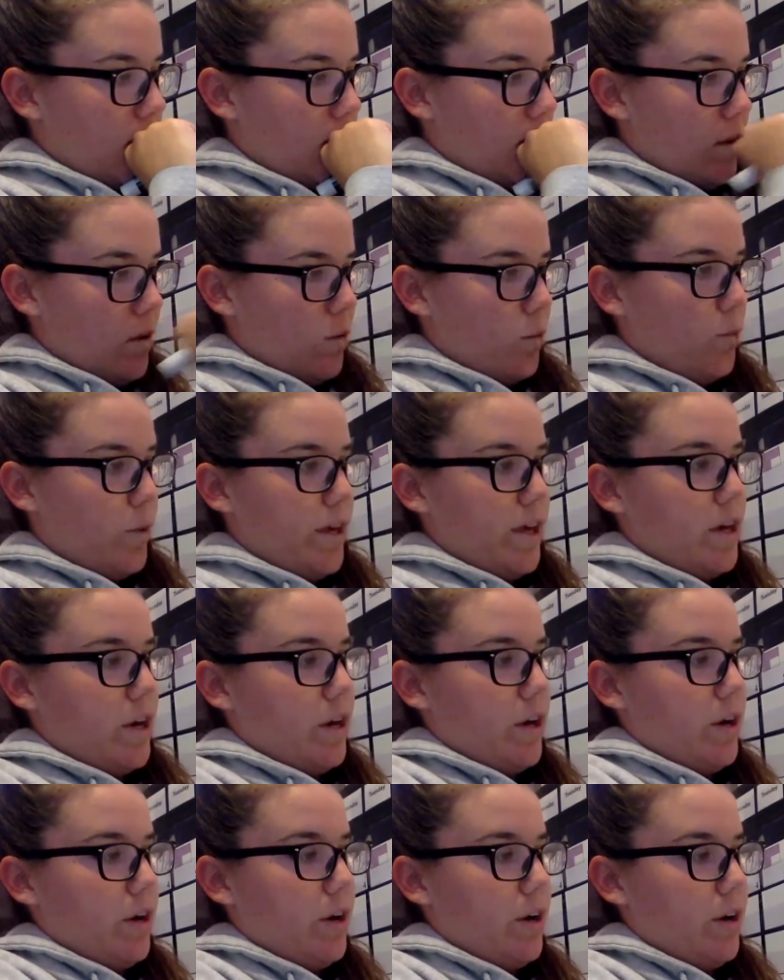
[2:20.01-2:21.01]
we
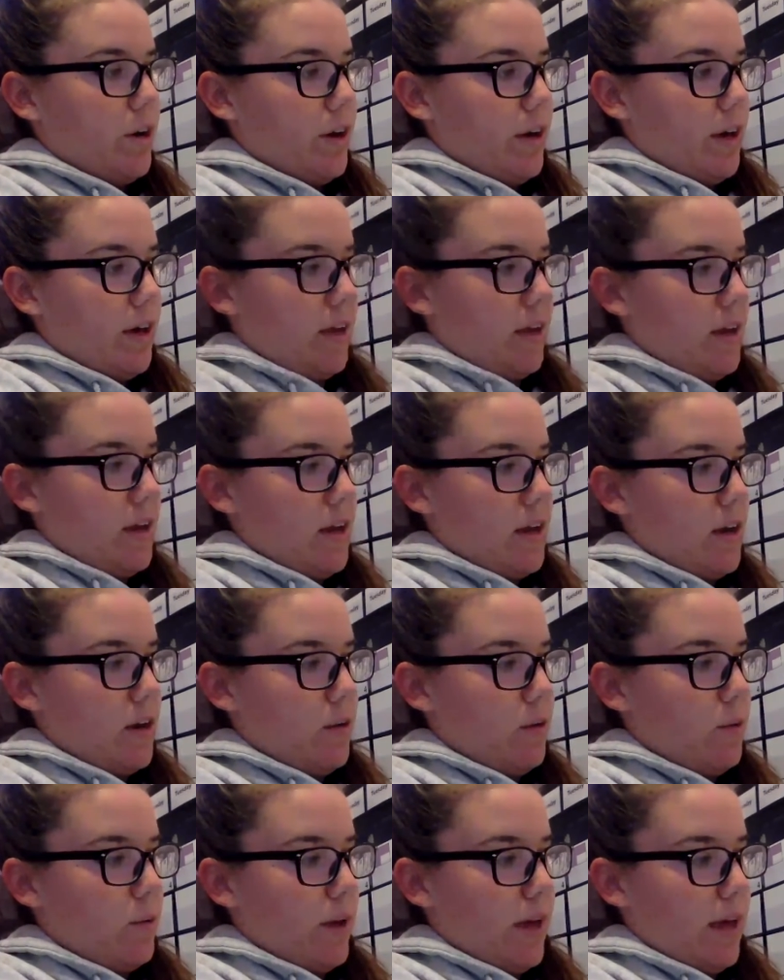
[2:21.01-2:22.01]
could in
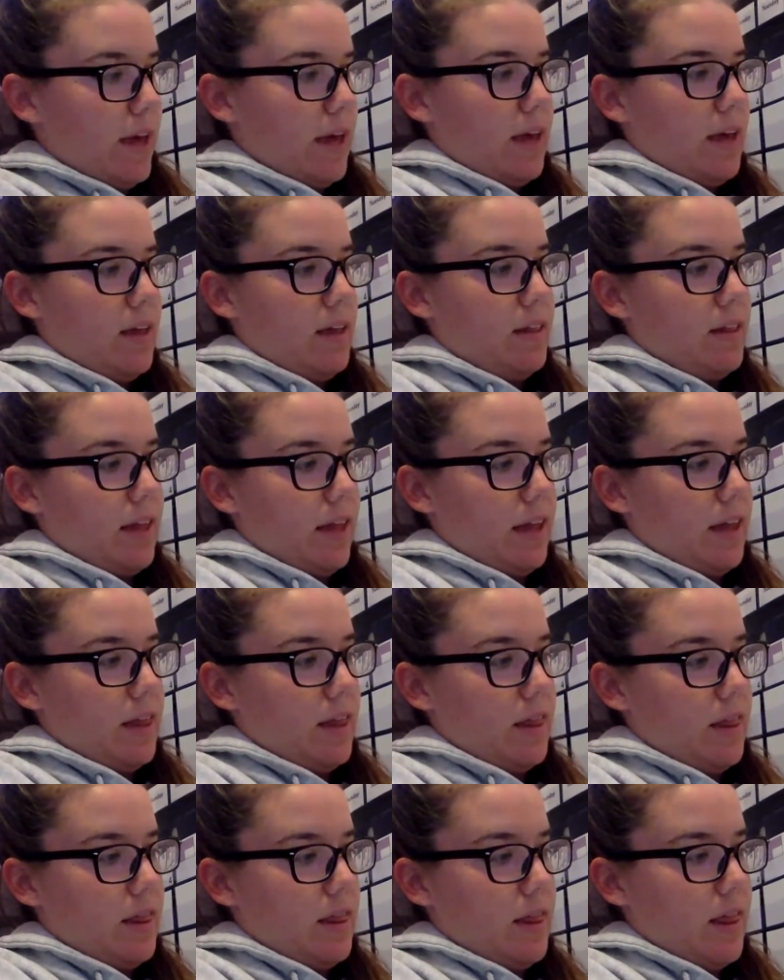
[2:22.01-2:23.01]
a way like
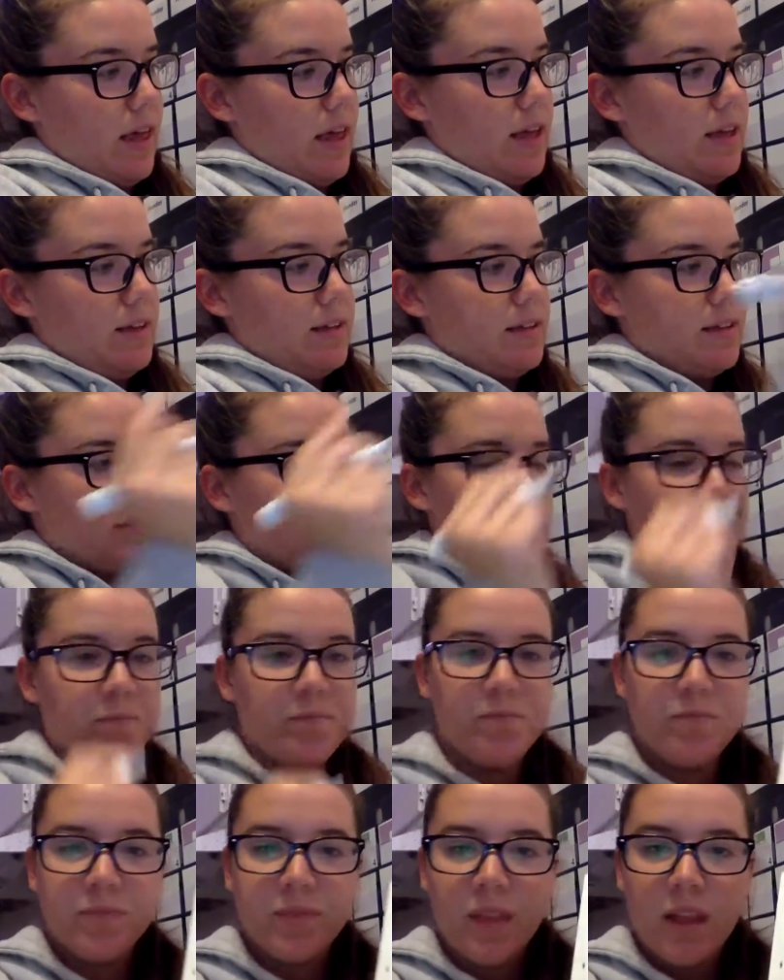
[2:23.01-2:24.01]
this.
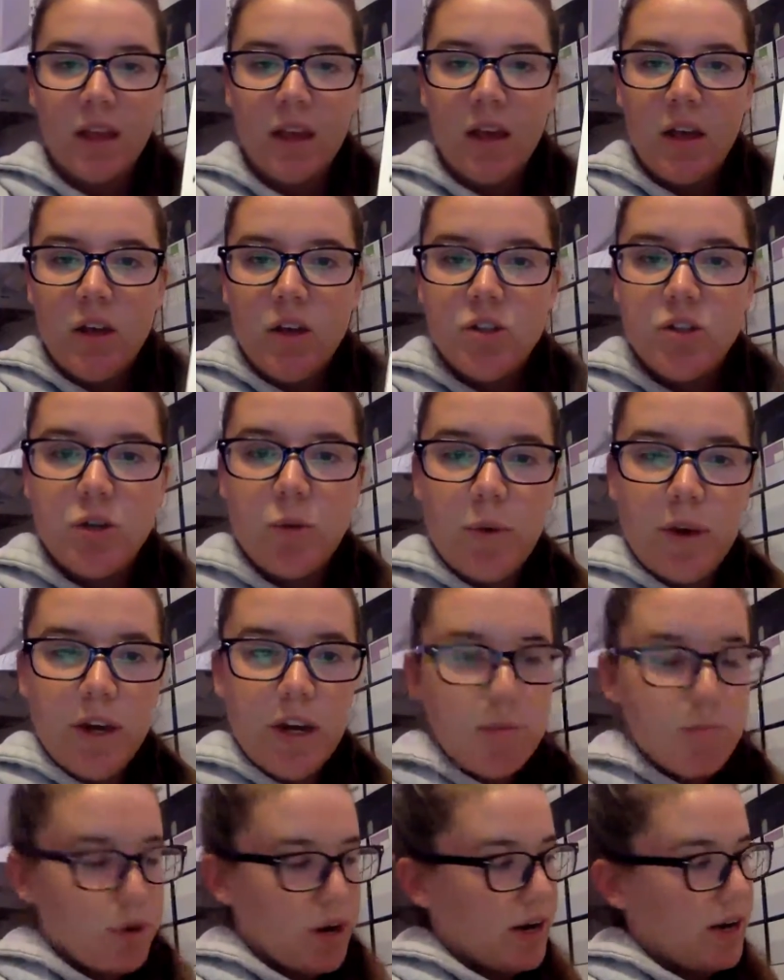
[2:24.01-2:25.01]
So we
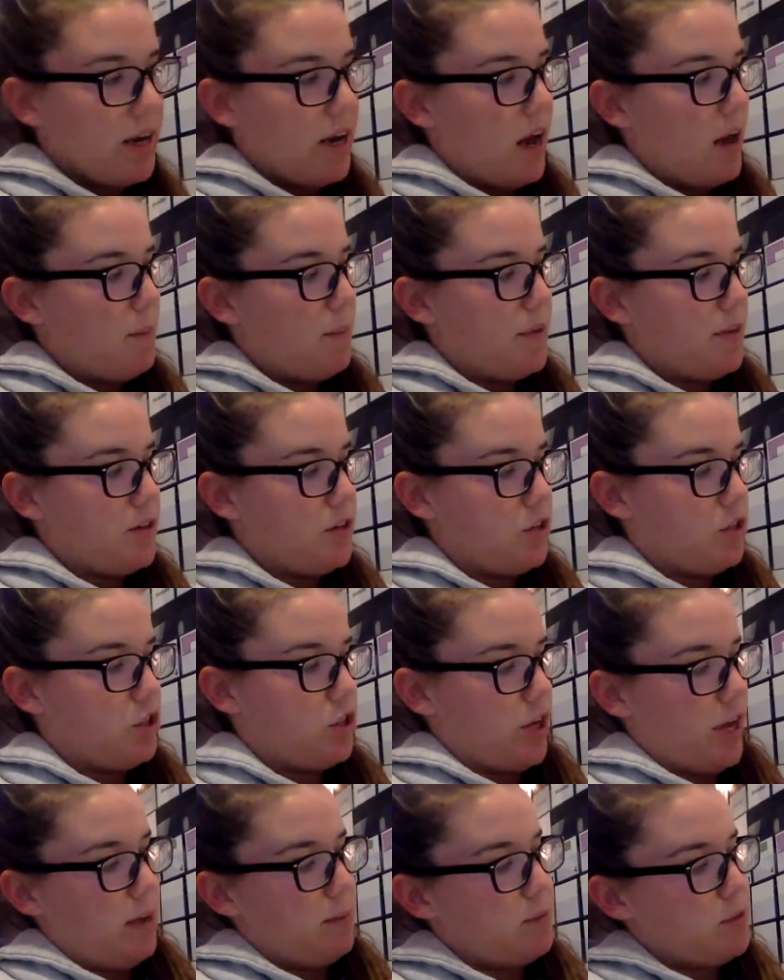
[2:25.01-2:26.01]
could break it up into
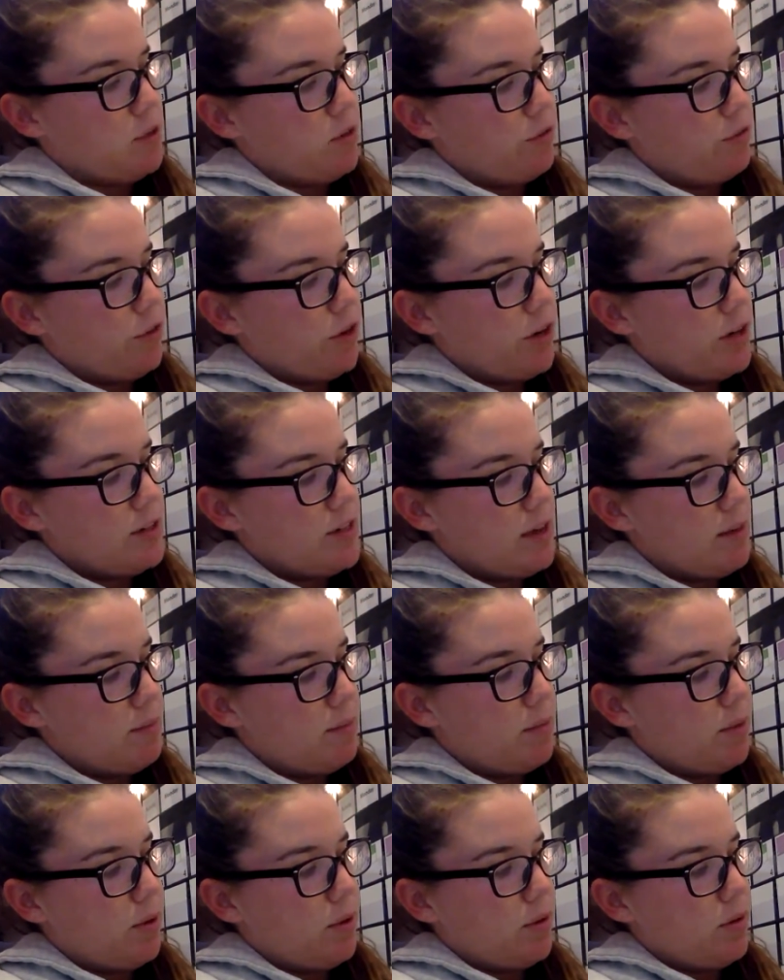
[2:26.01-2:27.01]
shapes. So for
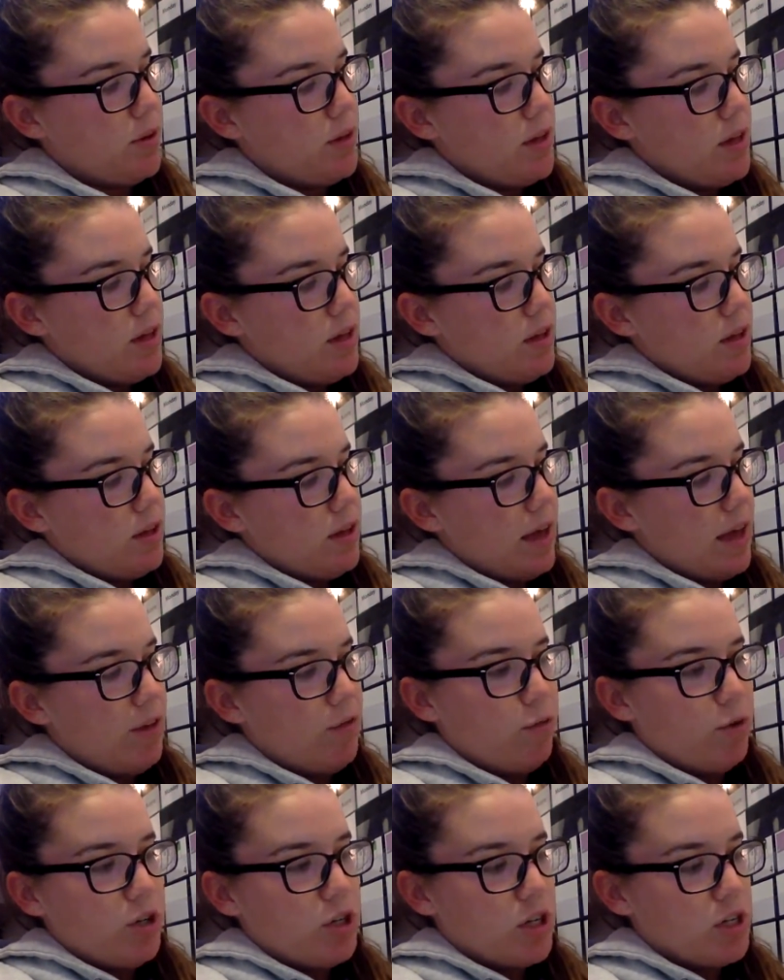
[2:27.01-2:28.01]
example,
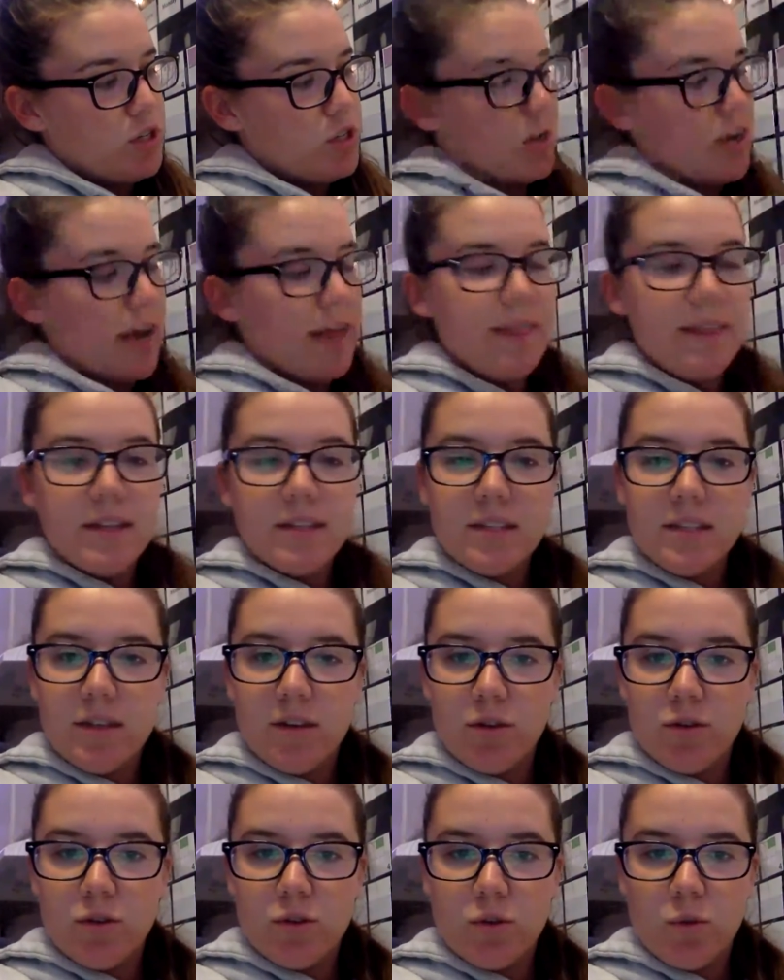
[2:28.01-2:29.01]
if we just look at this
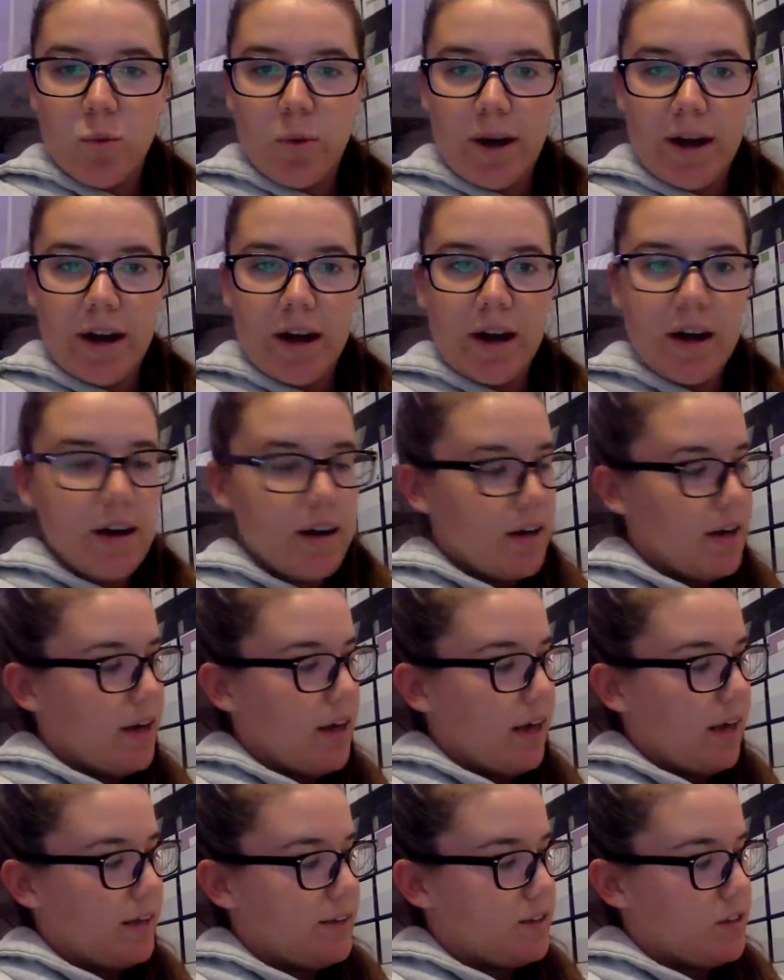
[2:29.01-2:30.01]
little square,
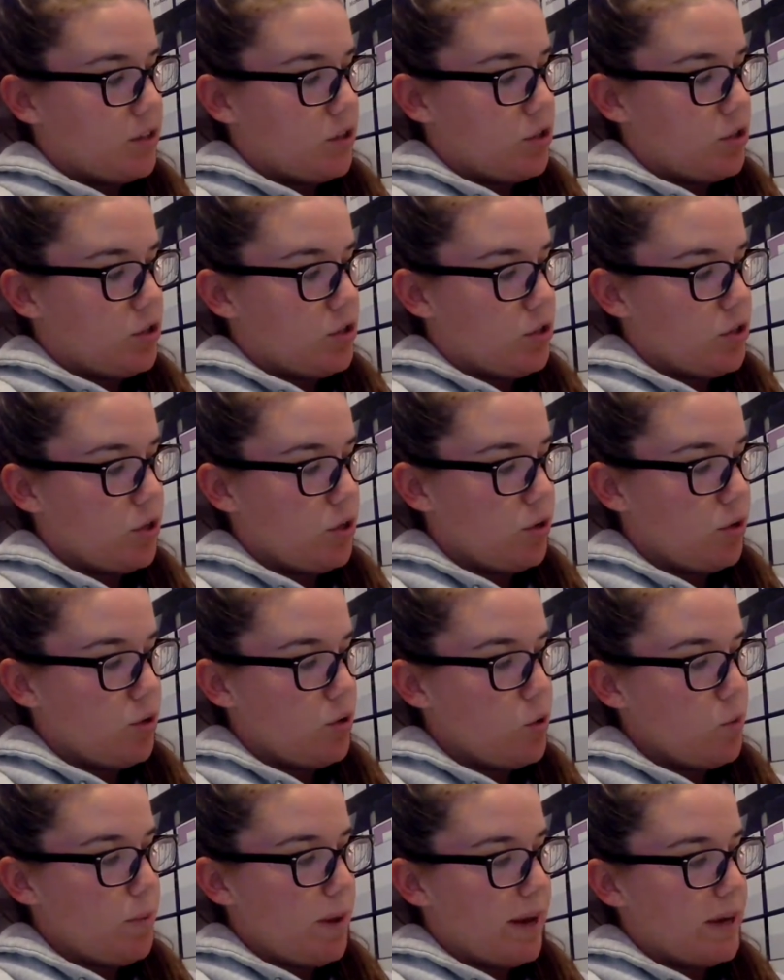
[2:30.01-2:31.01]
it's a
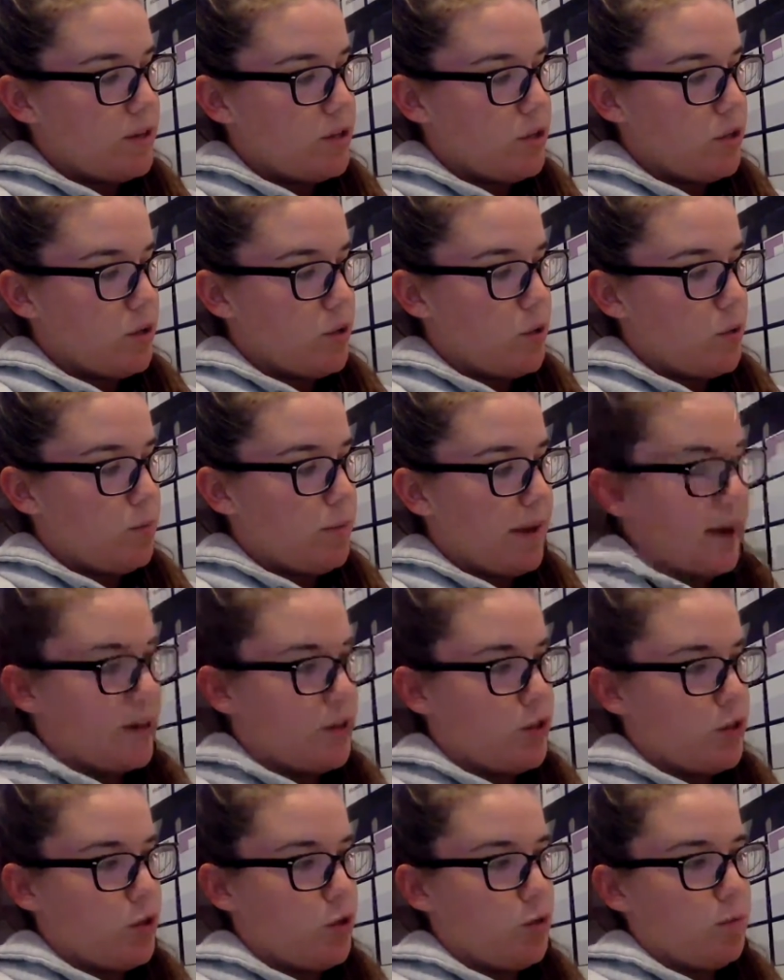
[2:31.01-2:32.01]
2 by 2 by
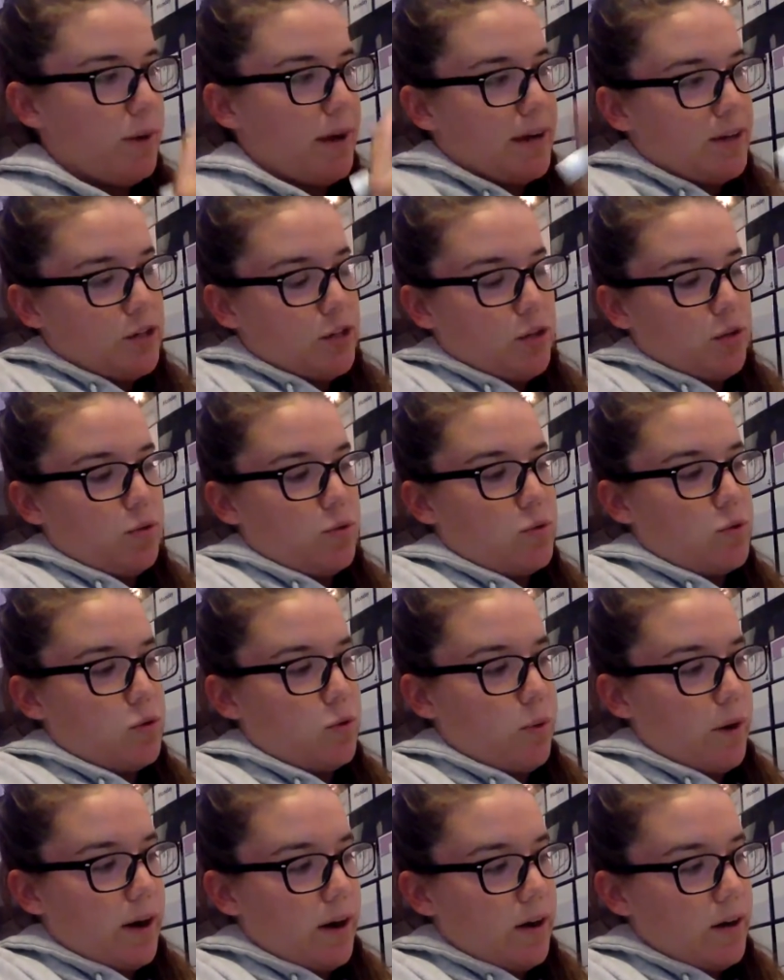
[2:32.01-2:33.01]
2 by 2
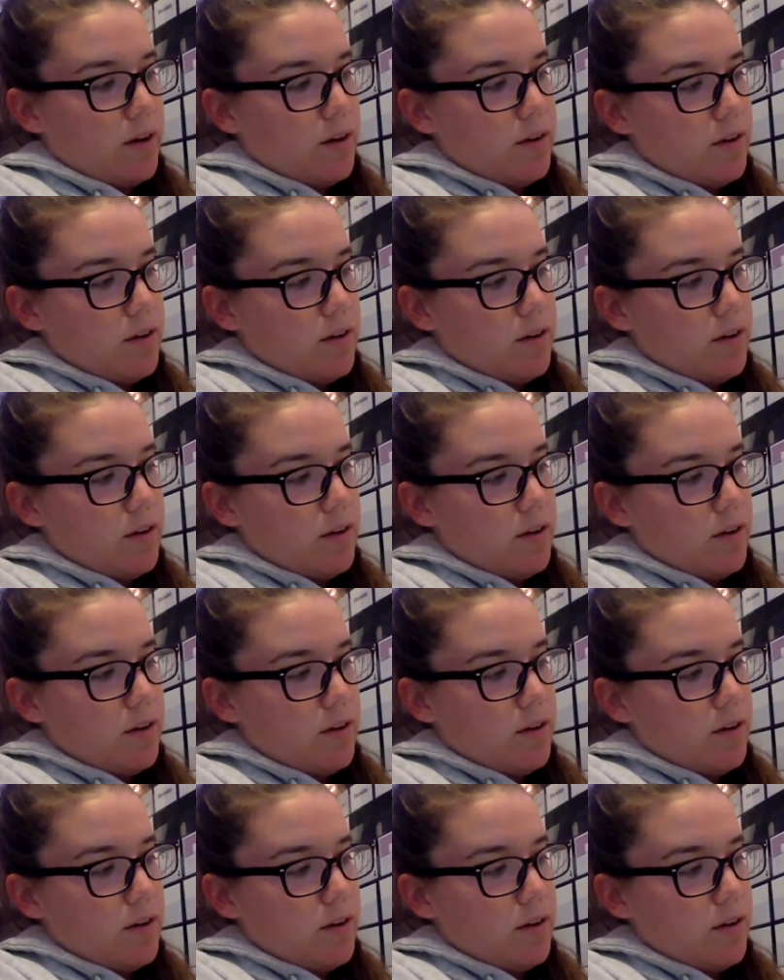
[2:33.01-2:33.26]
square.